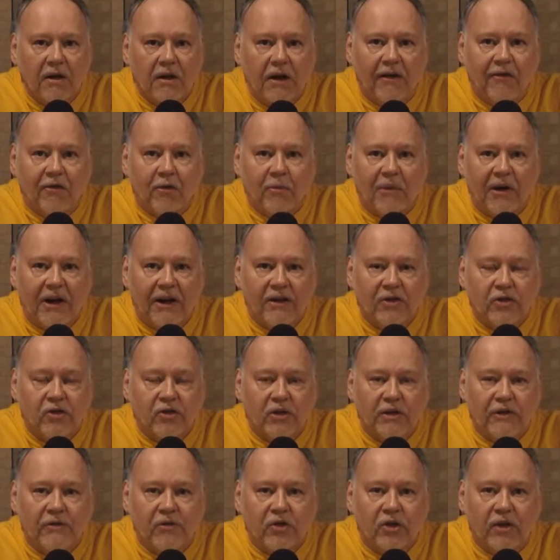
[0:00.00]
Hi, everybody.
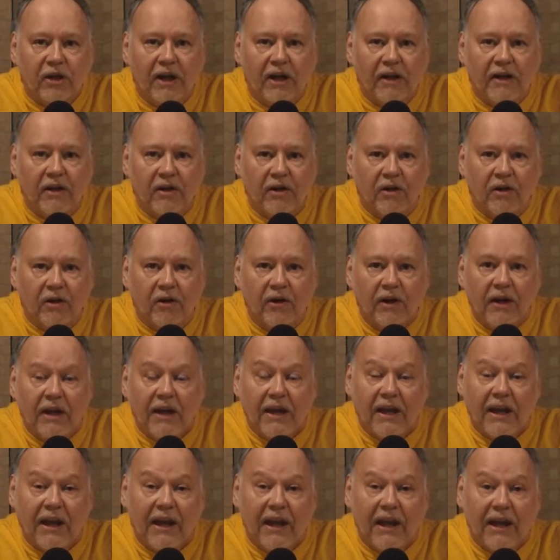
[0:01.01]
Steve Scott here.
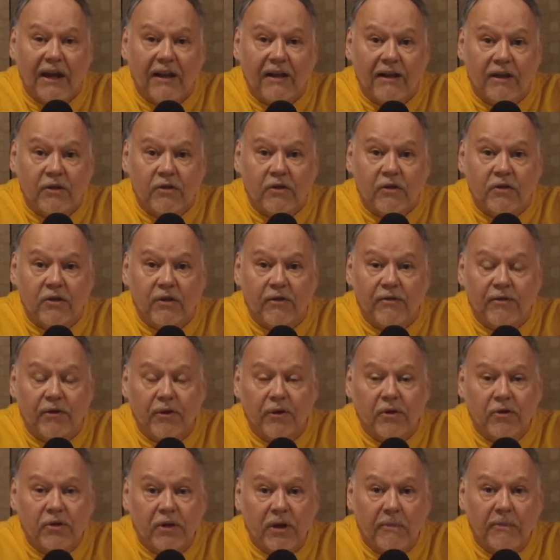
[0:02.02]
And this is the
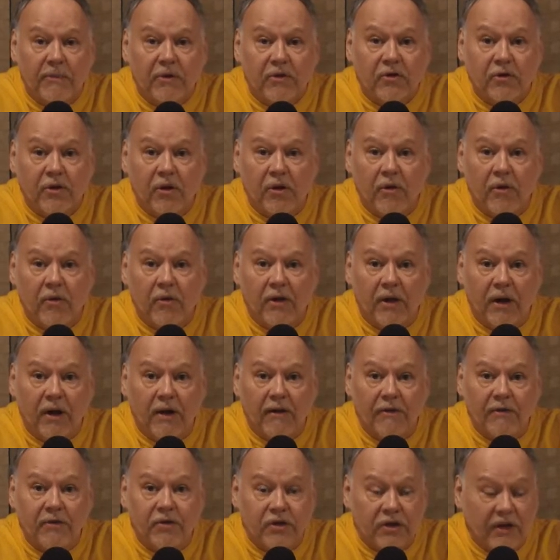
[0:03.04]
first episode
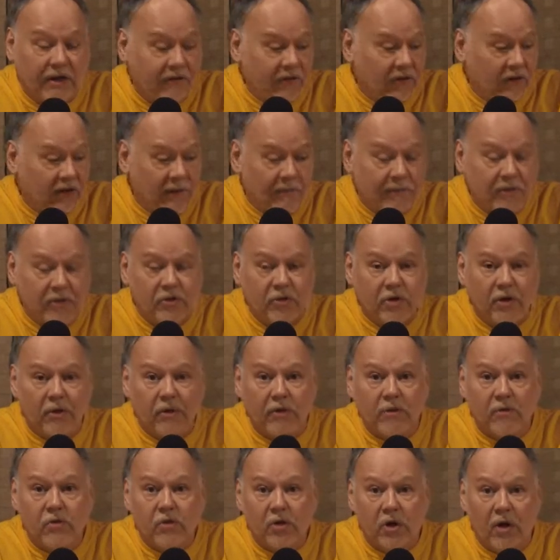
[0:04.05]
of several
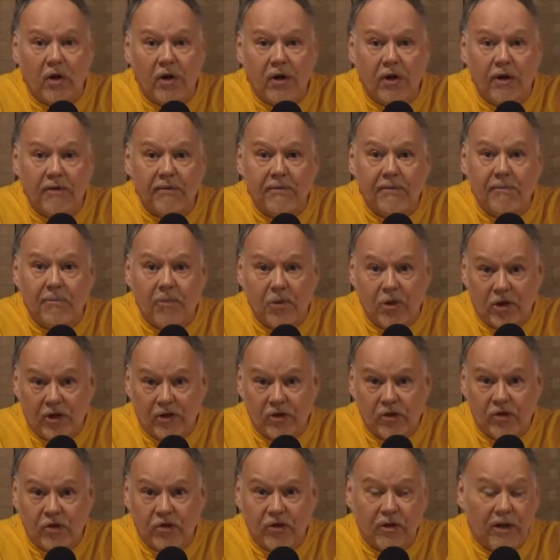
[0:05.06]
episodes on
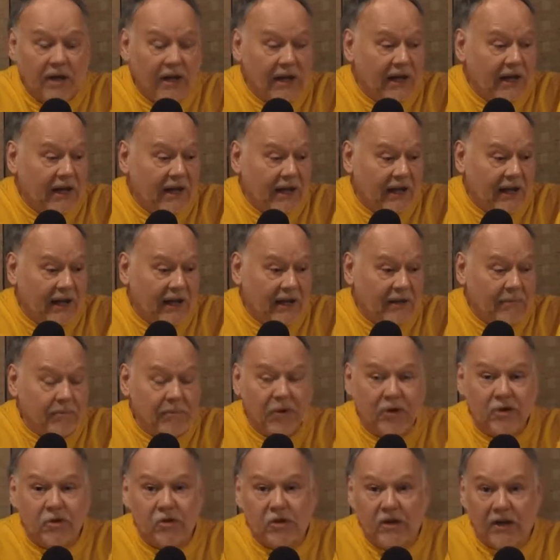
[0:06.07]
books and
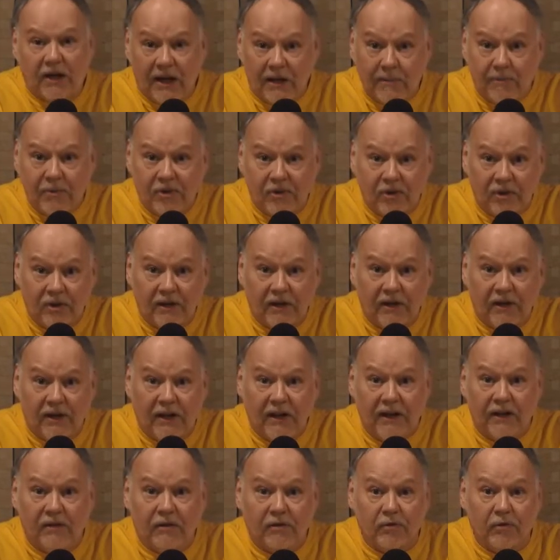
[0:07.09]
books that I particularly
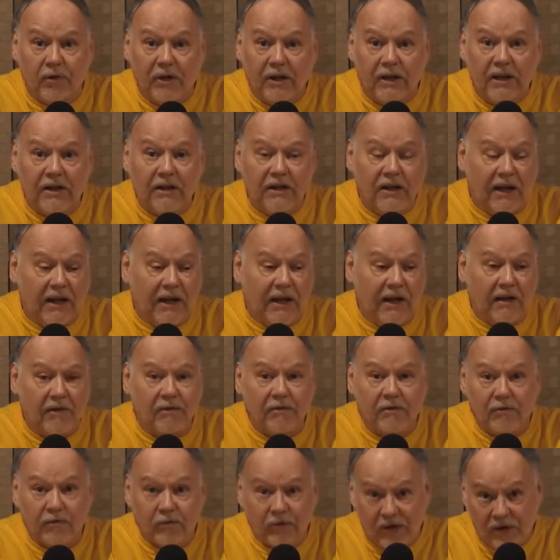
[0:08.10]
like to read
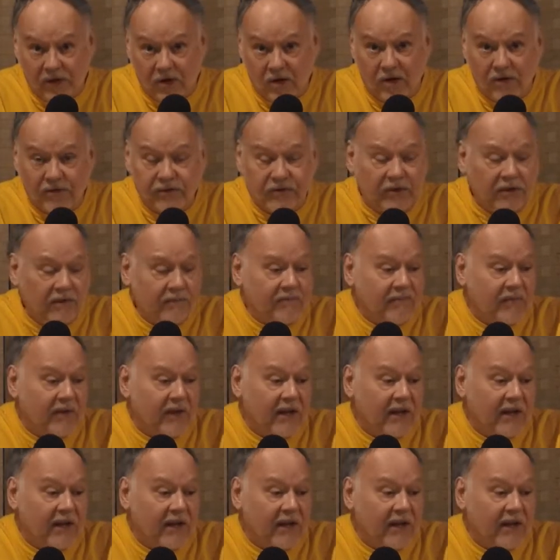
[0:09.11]
and read often.